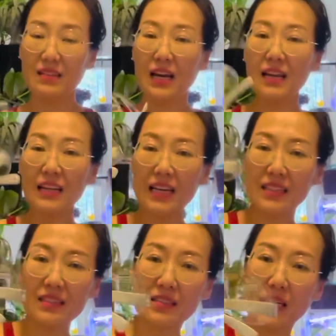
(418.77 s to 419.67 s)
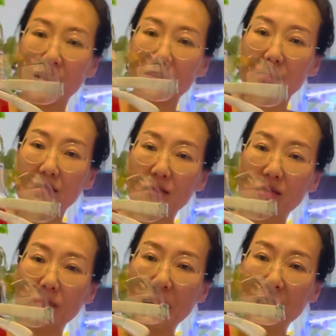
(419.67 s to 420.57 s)
I like it though.
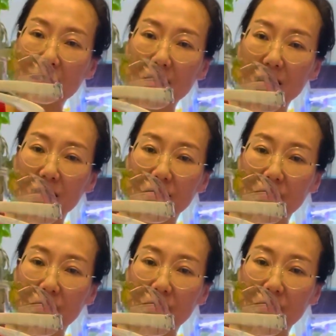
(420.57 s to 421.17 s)
Too bad it doesn't